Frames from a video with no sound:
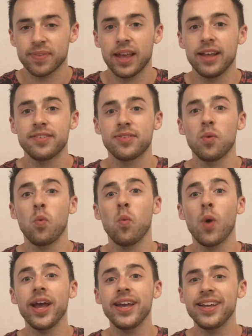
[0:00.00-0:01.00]
It's the
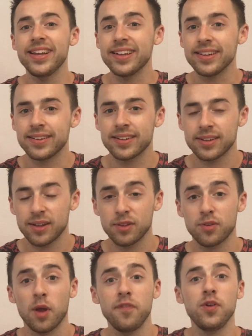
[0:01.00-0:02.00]
weighed.
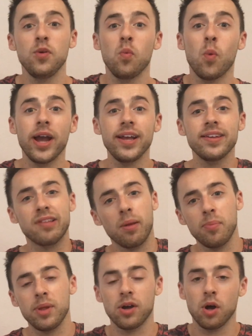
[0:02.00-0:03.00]
So if you weigh
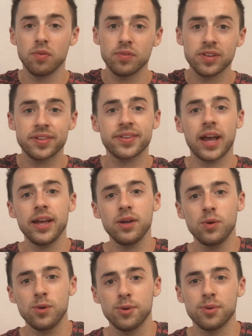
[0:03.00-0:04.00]
something on the
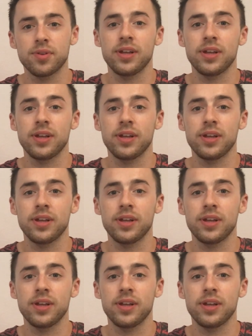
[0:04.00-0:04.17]
scales,